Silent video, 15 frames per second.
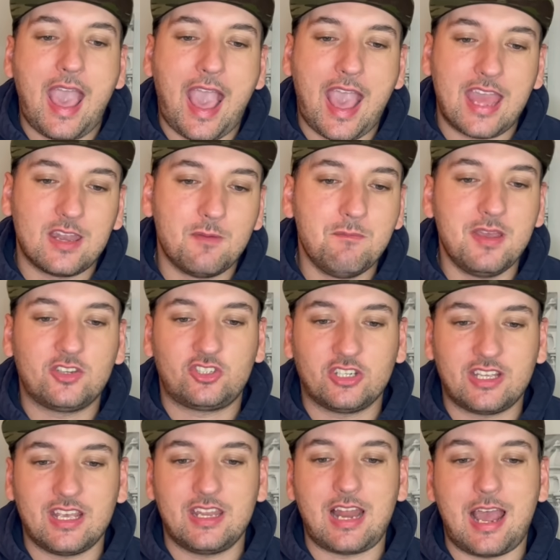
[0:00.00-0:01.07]
And
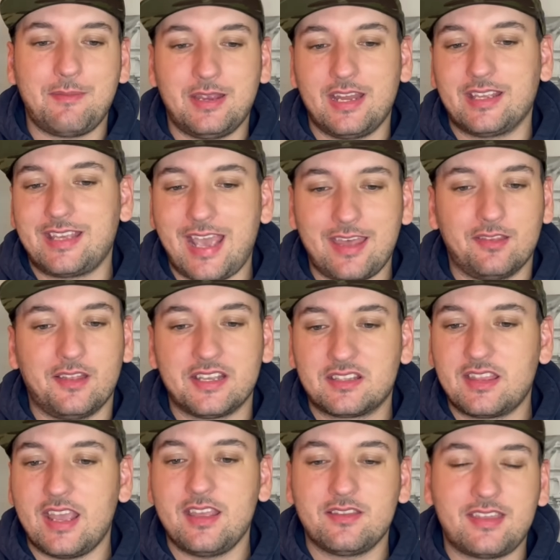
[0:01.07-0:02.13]
Michigan, I mean, again, like
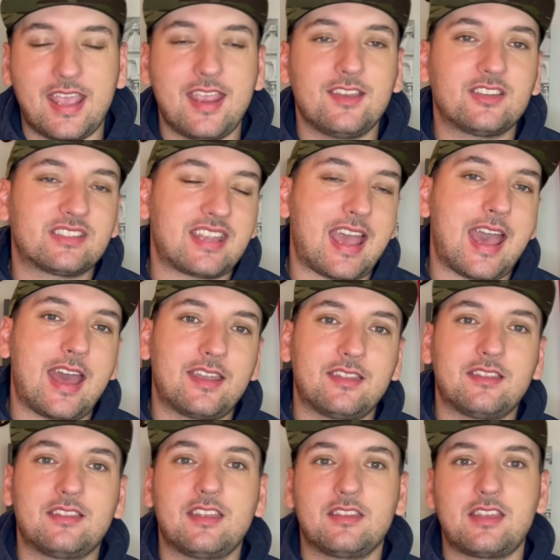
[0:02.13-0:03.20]
they they just
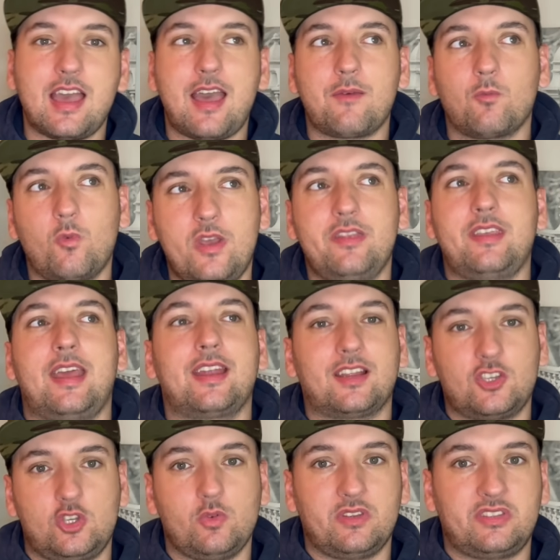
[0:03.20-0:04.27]
had that win they had
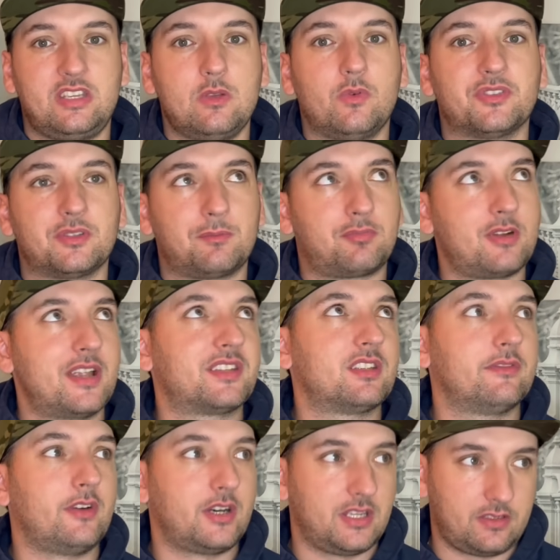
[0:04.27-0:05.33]
against USC was
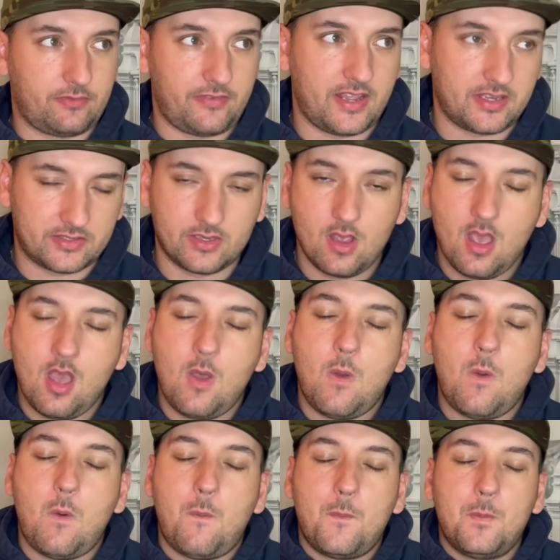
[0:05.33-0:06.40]
impressive on its face,
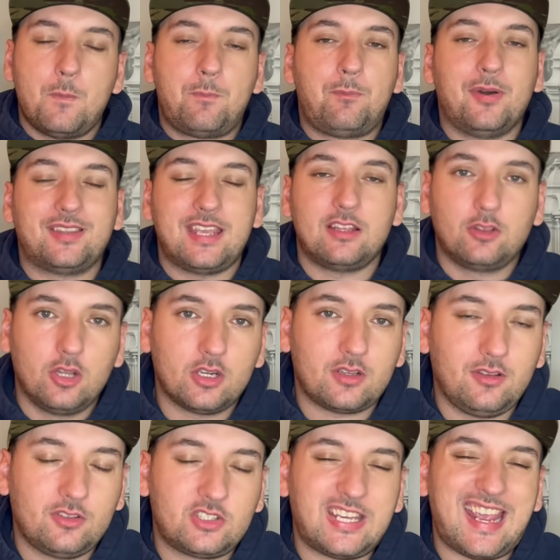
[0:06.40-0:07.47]
but they
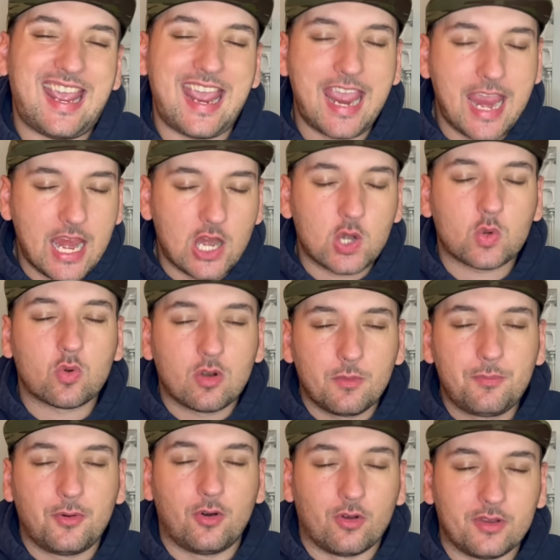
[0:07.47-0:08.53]
looked
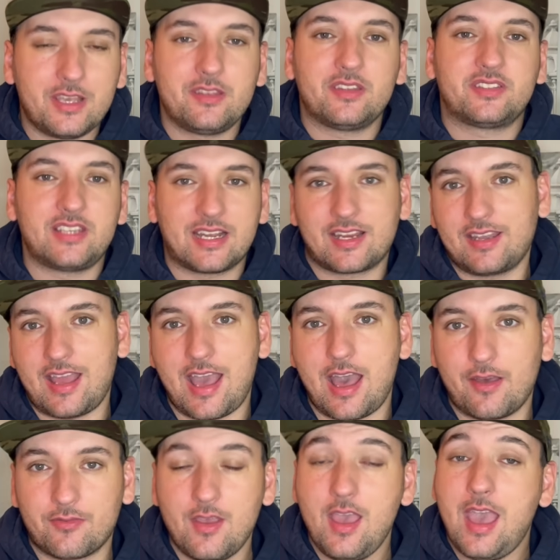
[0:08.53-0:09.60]
terrible in the second
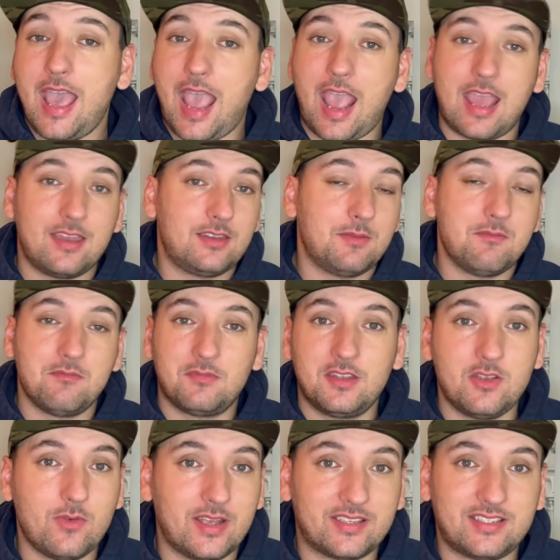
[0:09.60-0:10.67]
half. And the
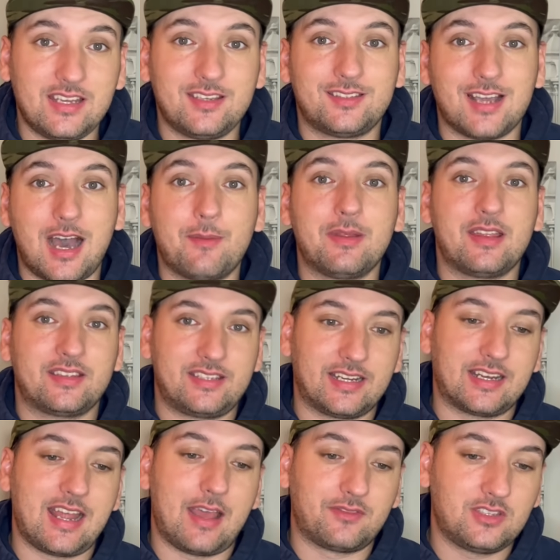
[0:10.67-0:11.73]
USC dominated the
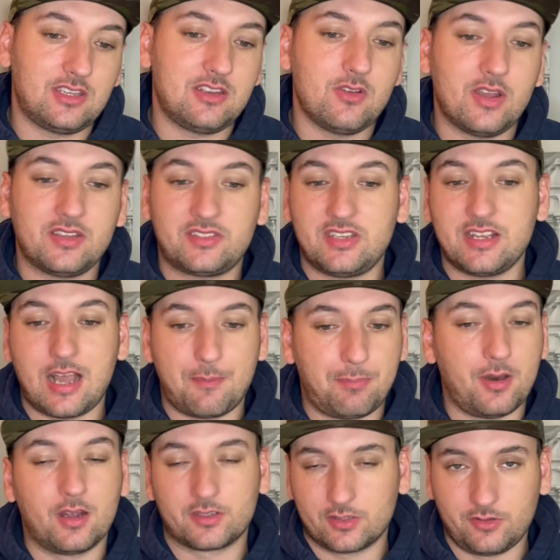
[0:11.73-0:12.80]
second half. USC got
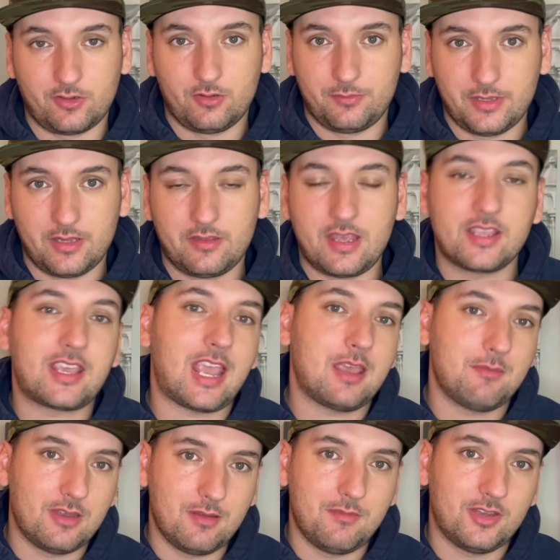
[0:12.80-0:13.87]
punked a little bit. They
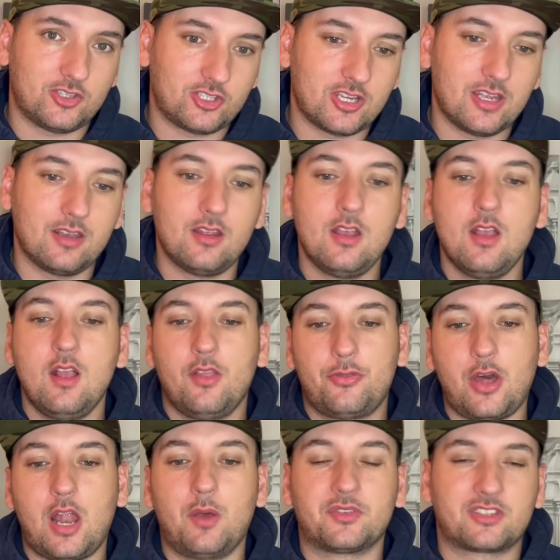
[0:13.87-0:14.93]
came into Michigan,
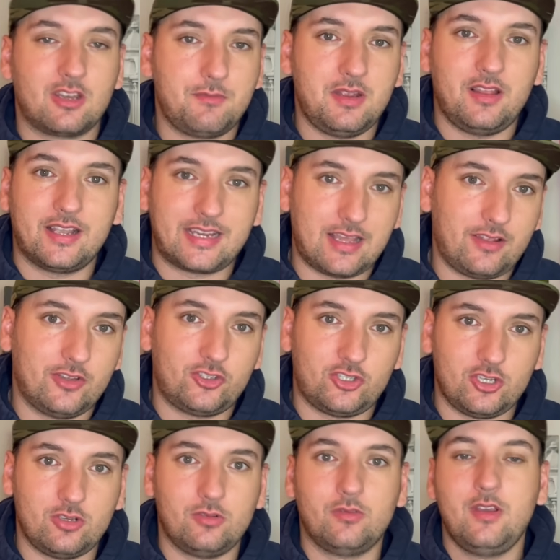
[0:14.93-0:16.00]
thought it was going to be like
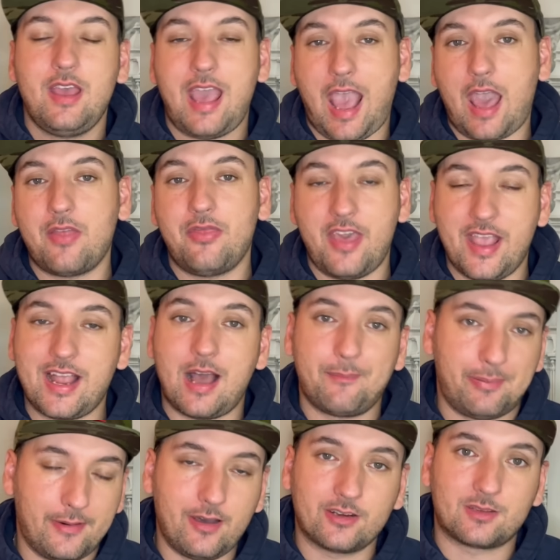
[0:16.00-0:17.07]
LSU, and they
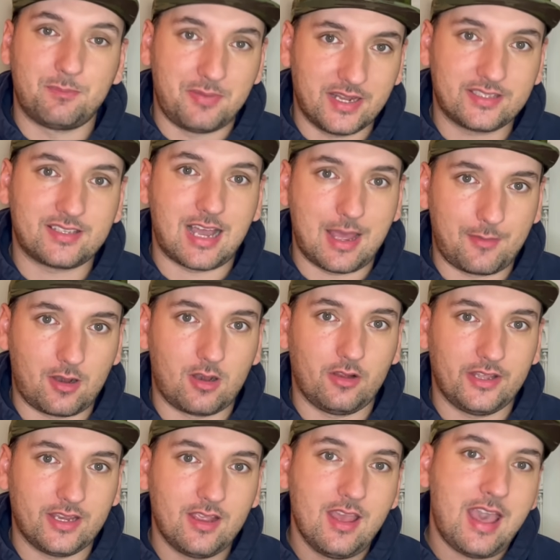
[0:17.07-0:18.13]
got punked big time
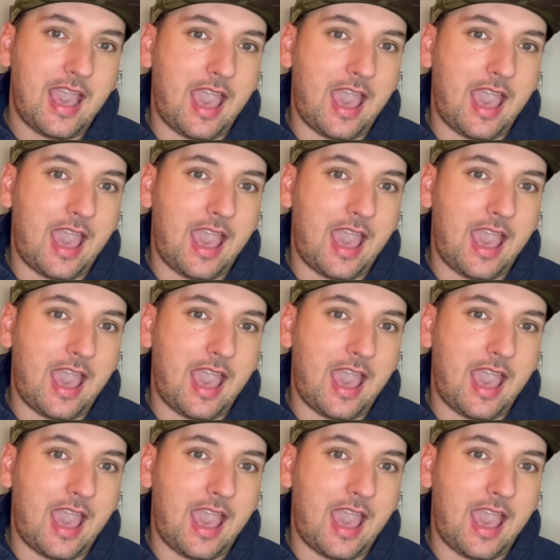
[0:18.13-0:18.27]
early.